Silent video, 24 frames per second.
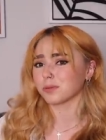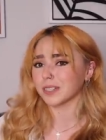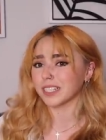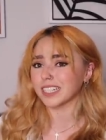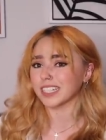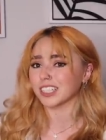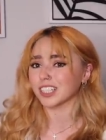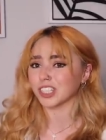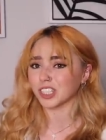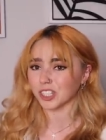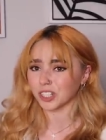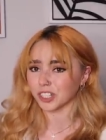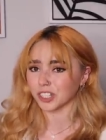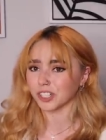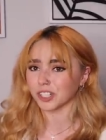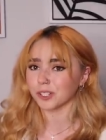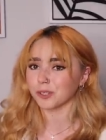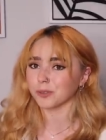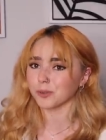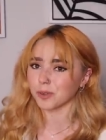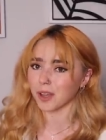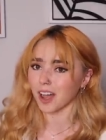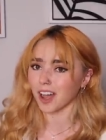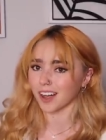relearn
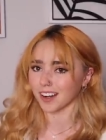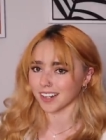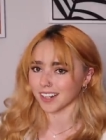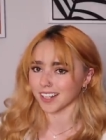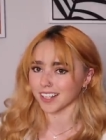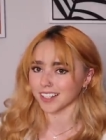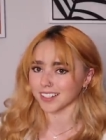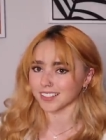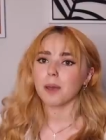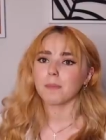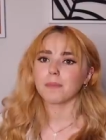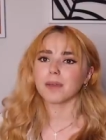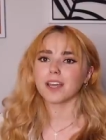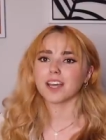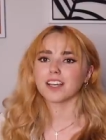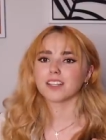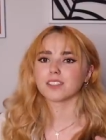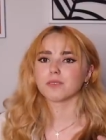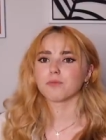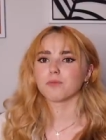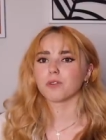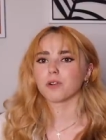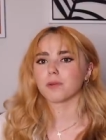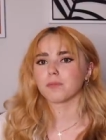who God is
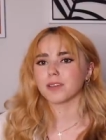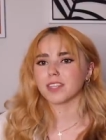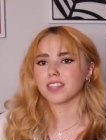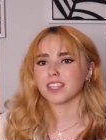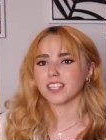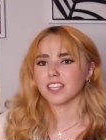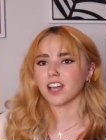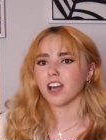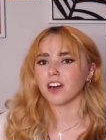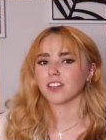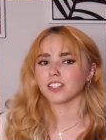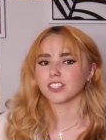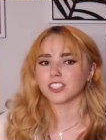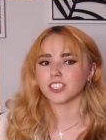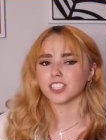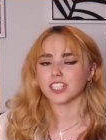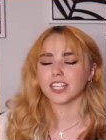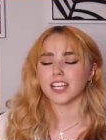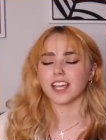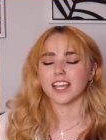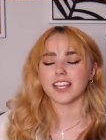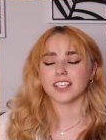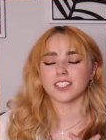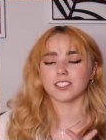because Mormon
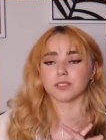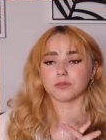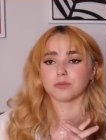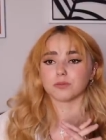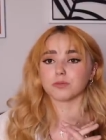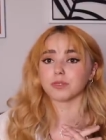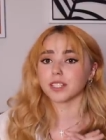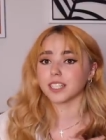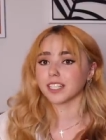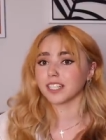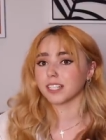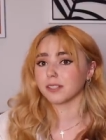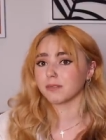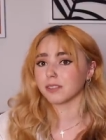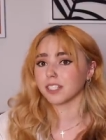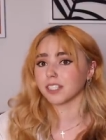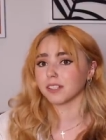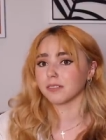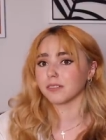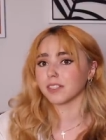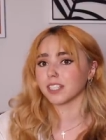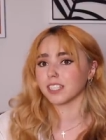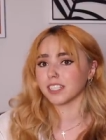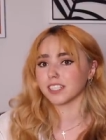theology is really,
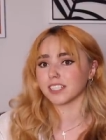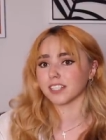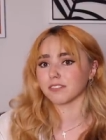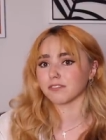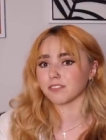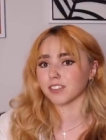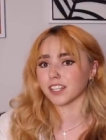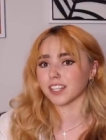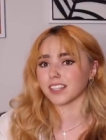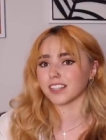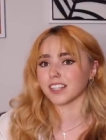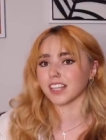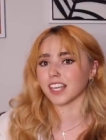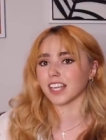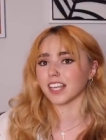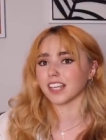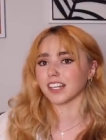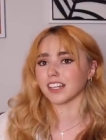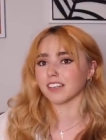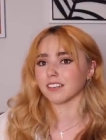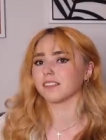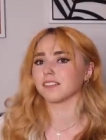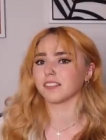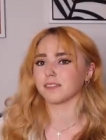really, really different
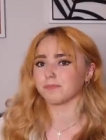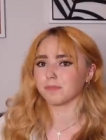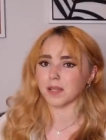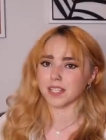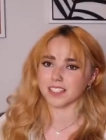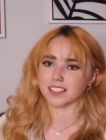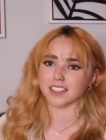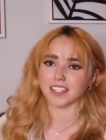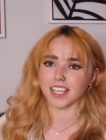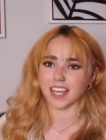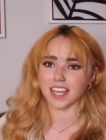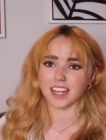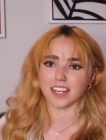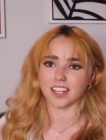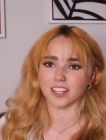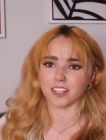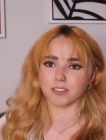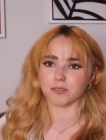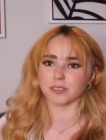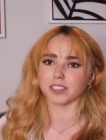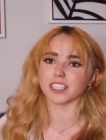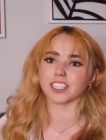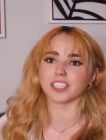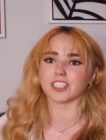than basically any
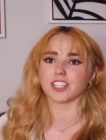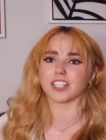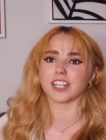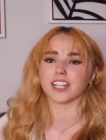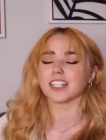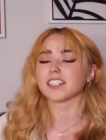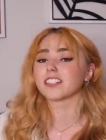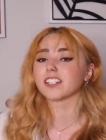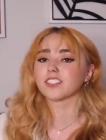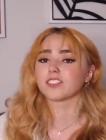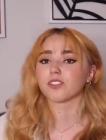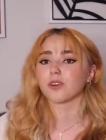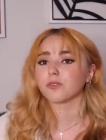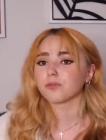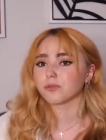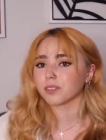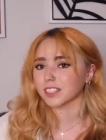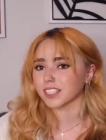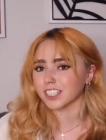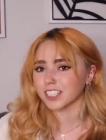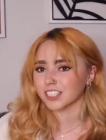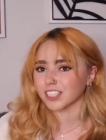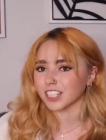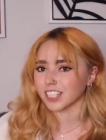other religion. It's its own
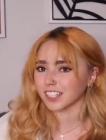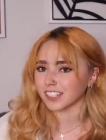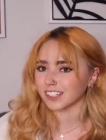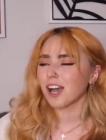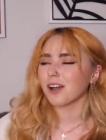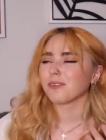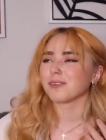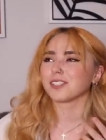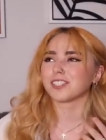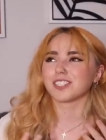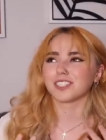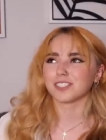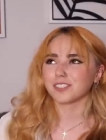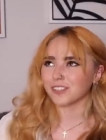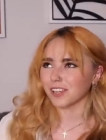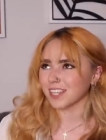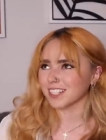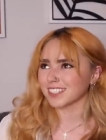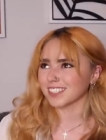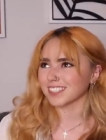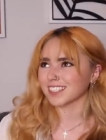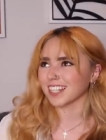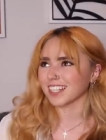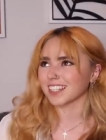religion, which is
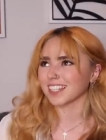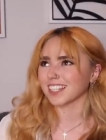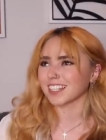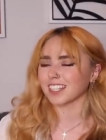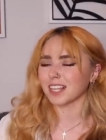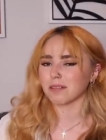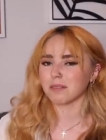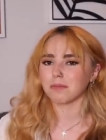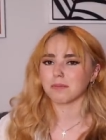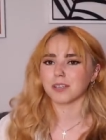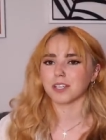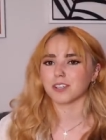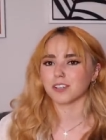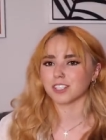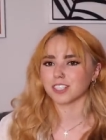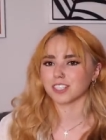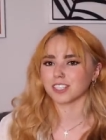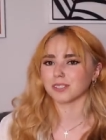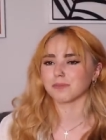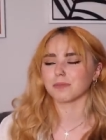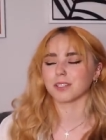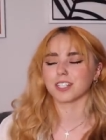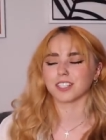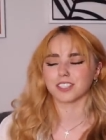crazy that they claim to be
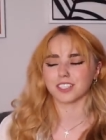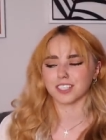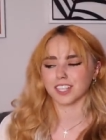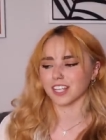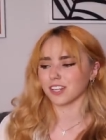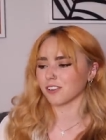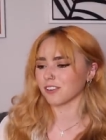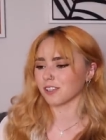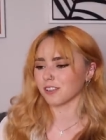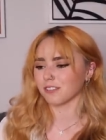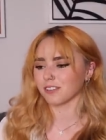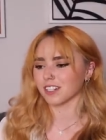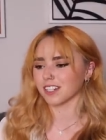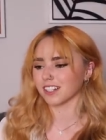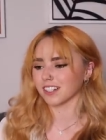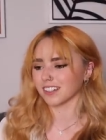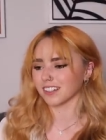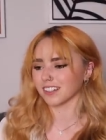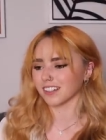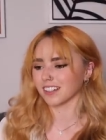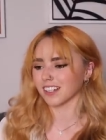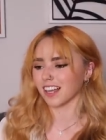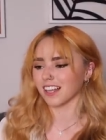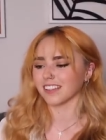Christian because they don't even
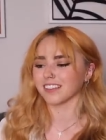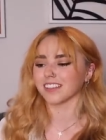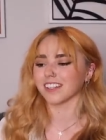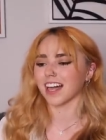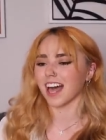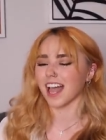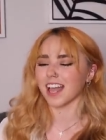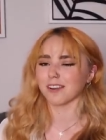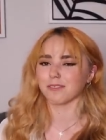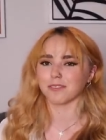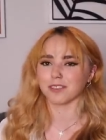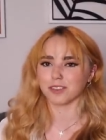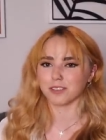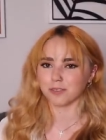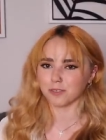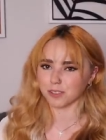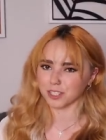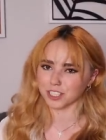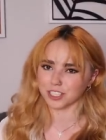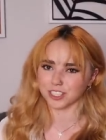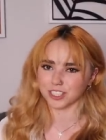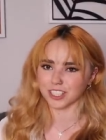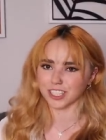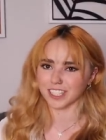align with
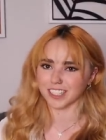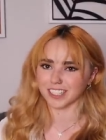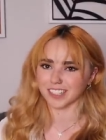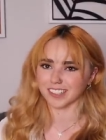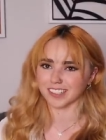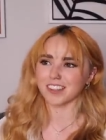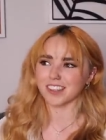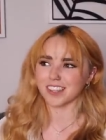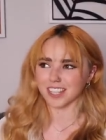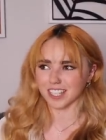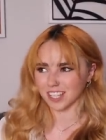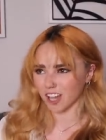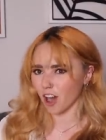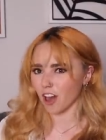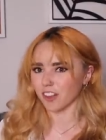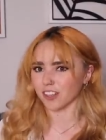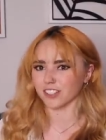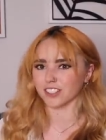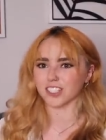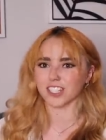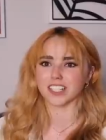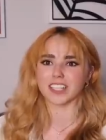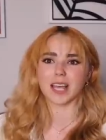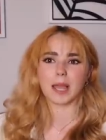Christian
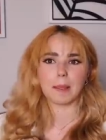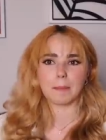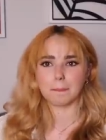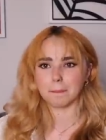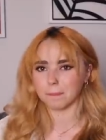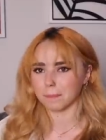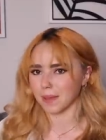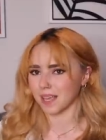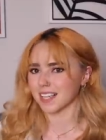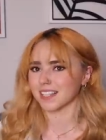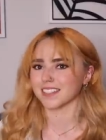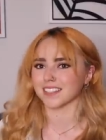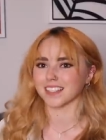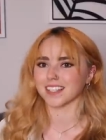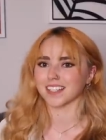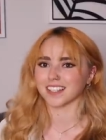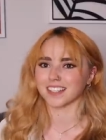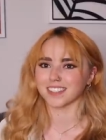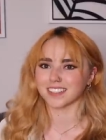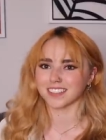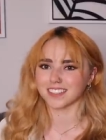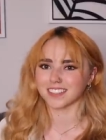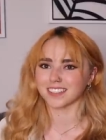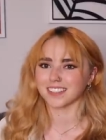theology. Like
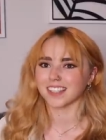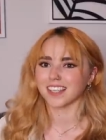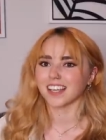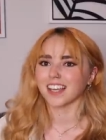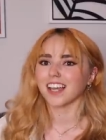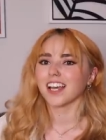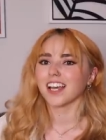basics.